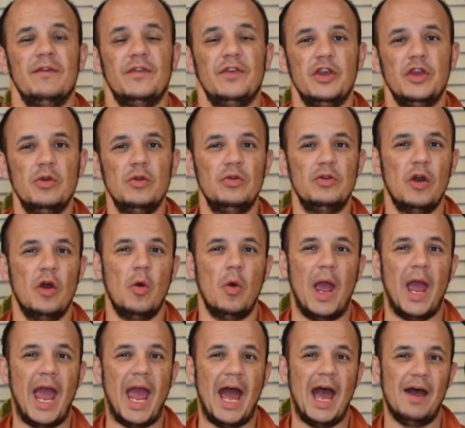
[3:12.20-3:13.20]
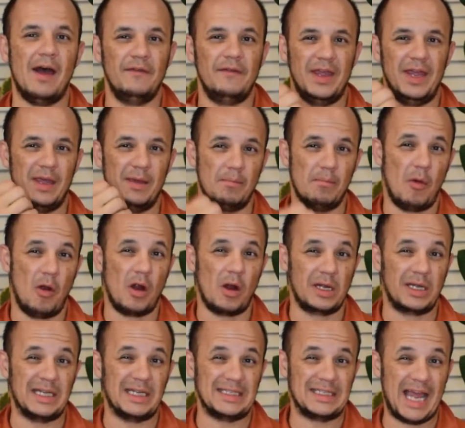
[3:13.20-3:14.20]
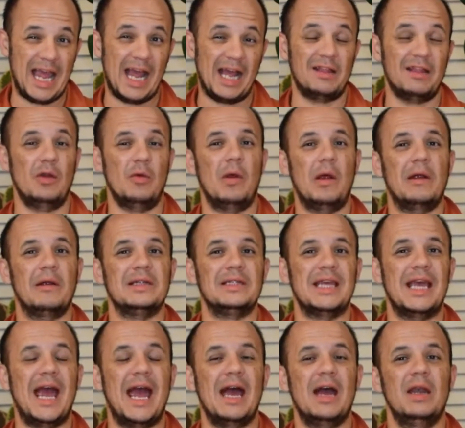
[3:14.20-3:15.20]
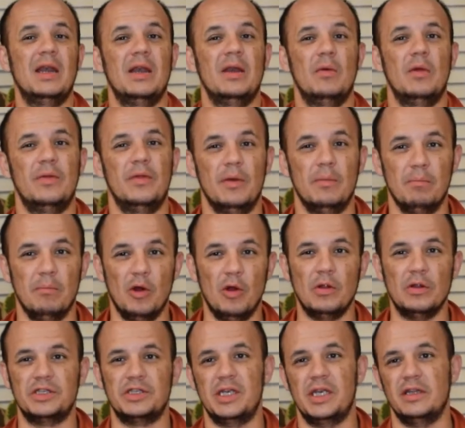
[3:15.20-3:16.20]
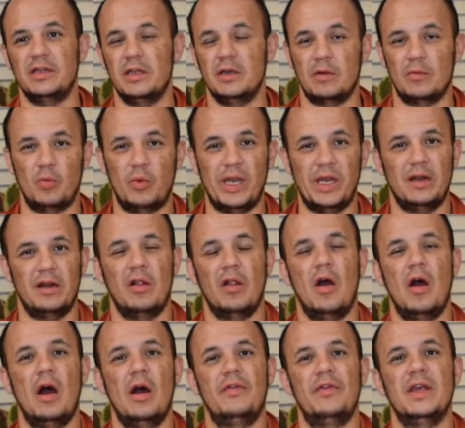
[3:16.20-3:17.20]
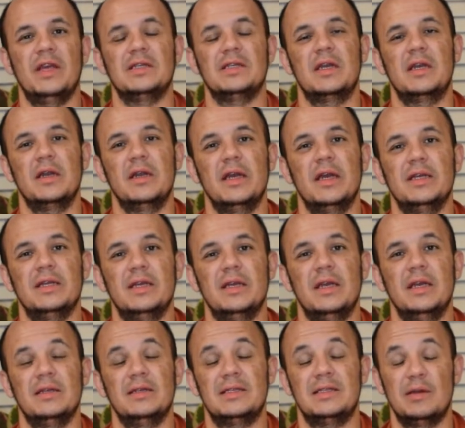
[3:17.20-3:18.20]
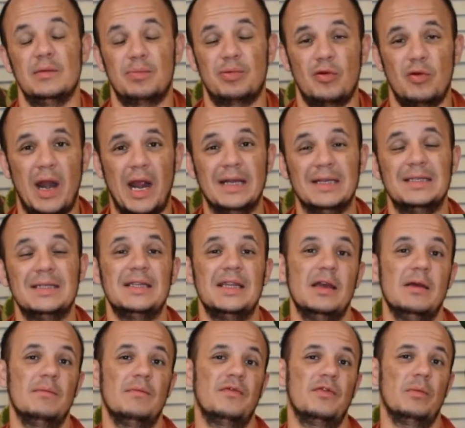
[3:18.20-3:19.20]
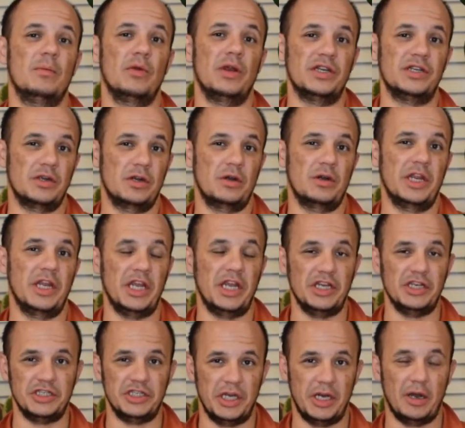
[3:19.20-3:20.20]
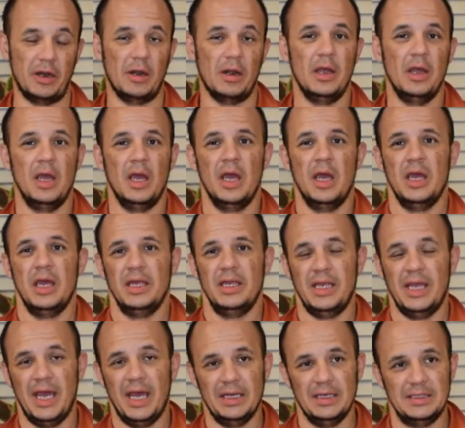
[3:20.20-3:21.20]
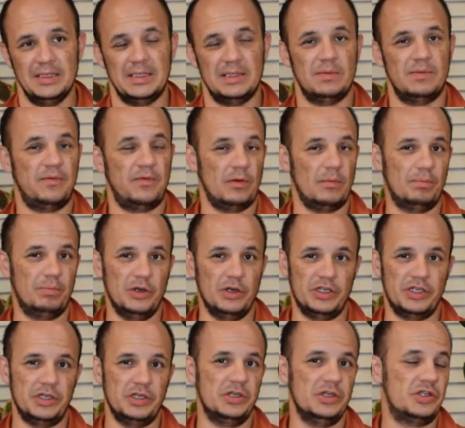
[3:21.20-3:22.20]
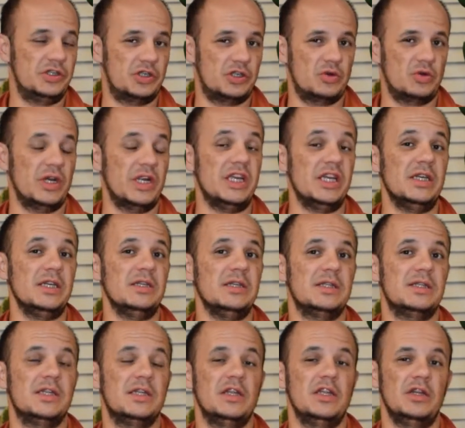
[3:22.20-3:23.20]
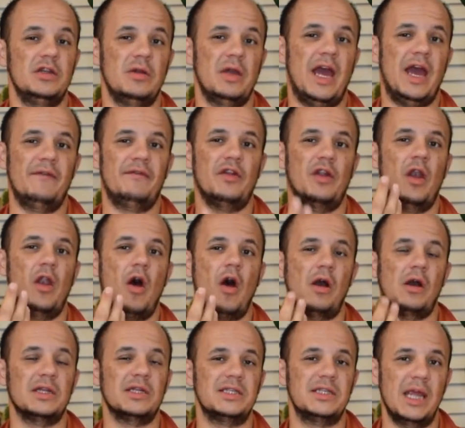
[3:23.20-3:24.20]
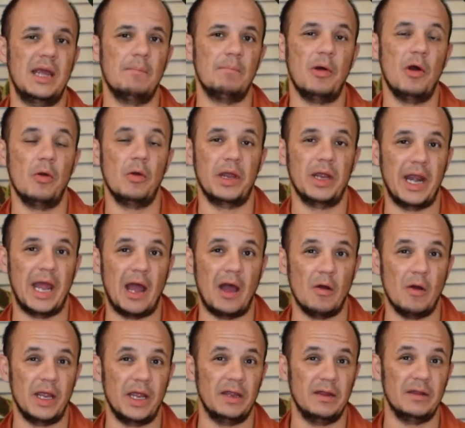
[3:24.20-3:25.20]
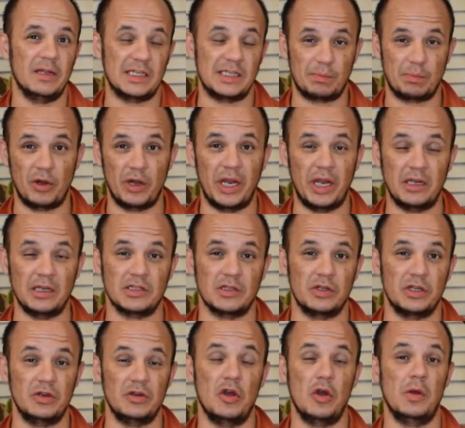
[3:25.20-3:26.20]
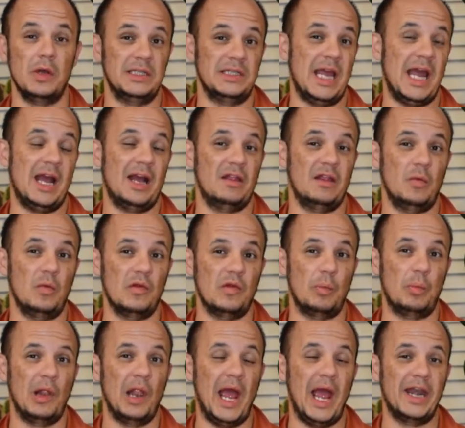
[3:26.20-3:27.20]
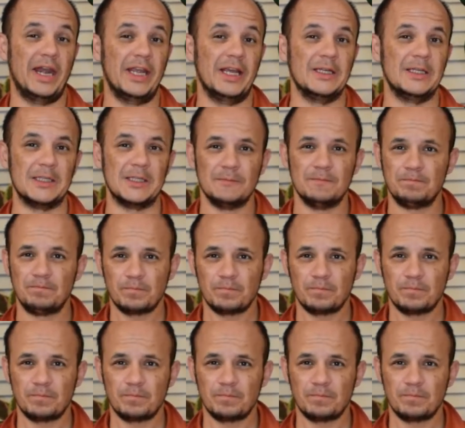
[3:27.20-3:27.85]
you don't have it marked exactly where it's at, the mulch and the weed cloth is going to suppress them from returning each year. Yes, for bushes, trees, you have the long stem poking out in the spring, so you know exactly where the plant is,